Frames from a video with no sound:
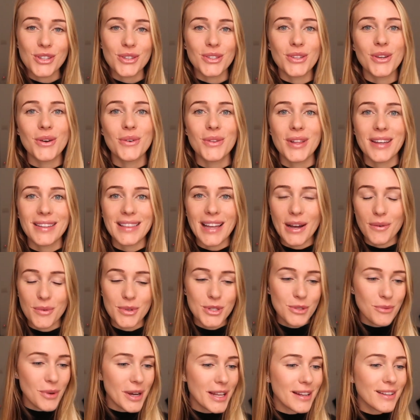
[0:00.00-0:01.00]
you'll know like that
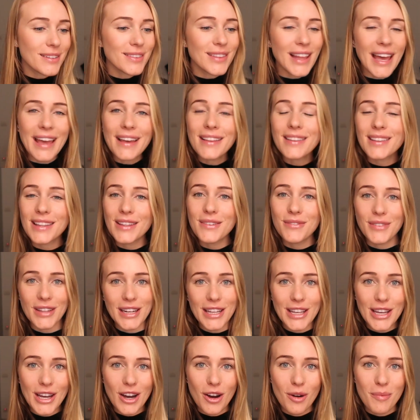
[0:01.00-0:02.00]
was quite a lengthy
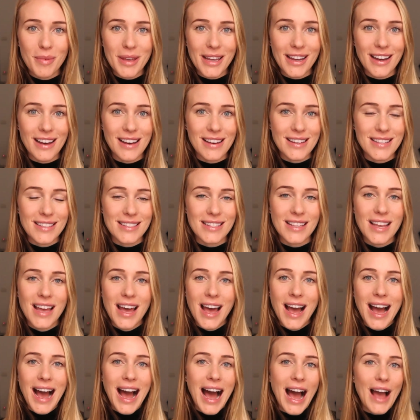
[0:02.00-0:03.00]
video because
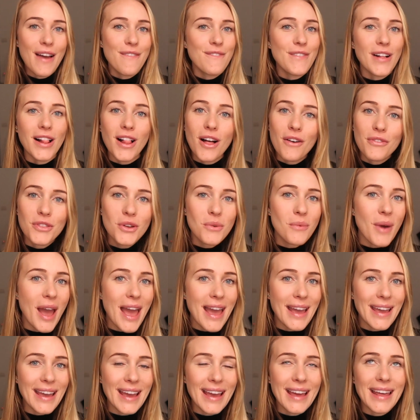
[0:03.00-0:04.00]
I fell off the
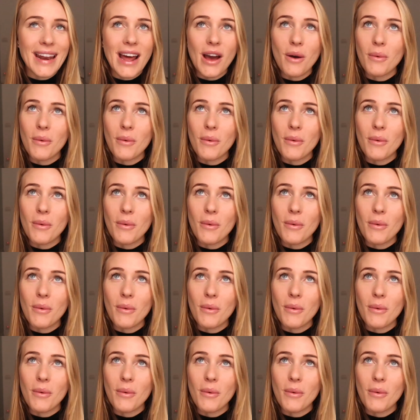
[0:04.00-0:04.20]
wagon.